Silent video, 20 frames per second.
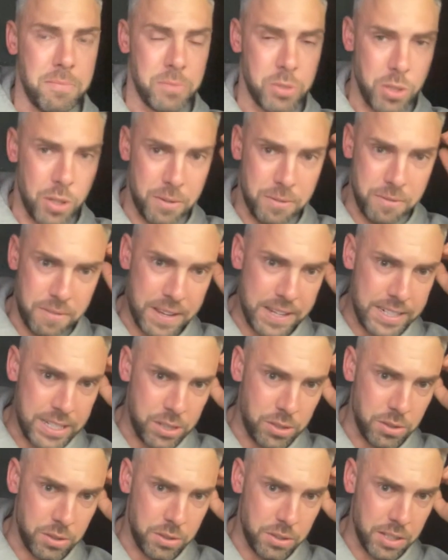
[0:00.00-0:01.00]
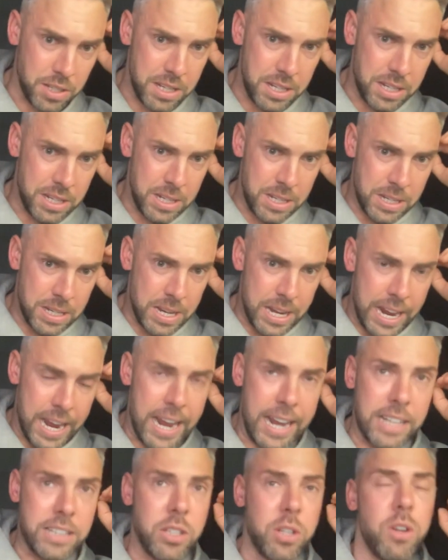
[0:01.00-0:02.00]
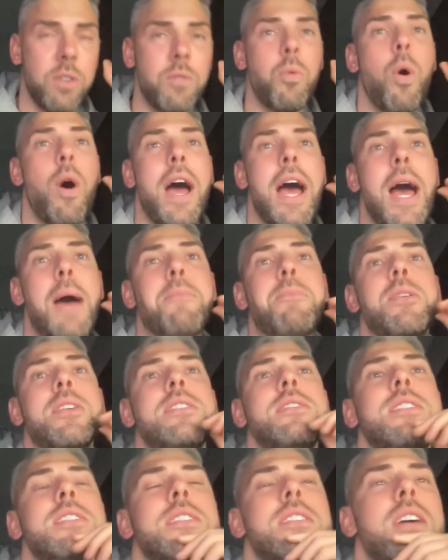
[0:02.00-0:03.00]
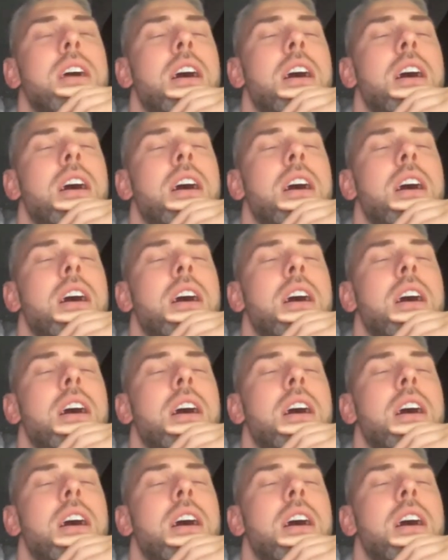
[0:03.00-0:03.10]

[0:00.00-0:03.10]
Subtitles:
got a fairly good handle on what happened.